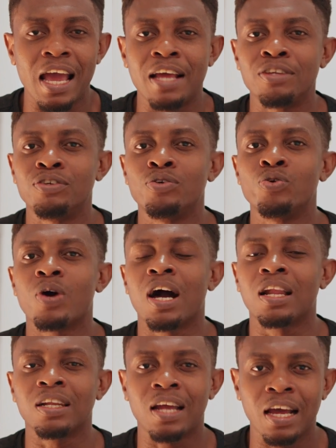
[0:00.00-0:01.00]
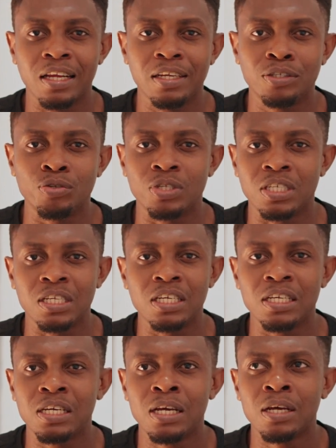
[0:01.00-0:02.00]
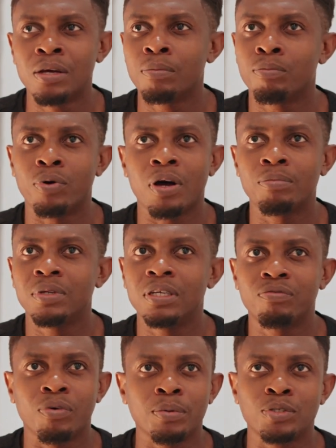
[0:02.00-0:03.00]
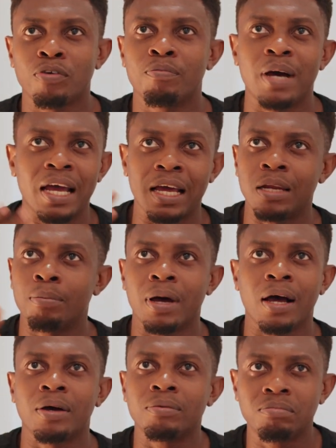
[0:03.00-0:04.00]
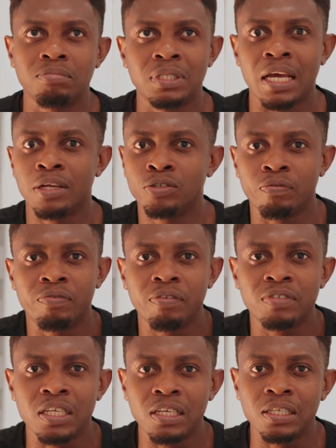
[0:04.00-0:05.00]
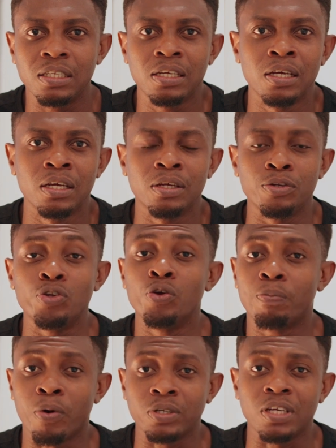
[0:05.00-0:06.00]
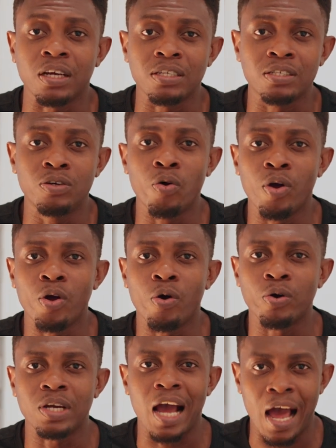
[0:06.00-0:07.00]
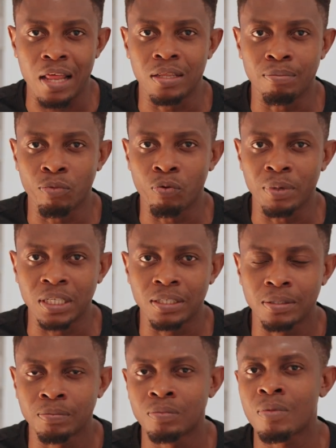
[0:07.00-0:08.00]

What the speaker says: and you are likely to see, probably from the top of my head, about 10 to 15 new projects going on at the moment.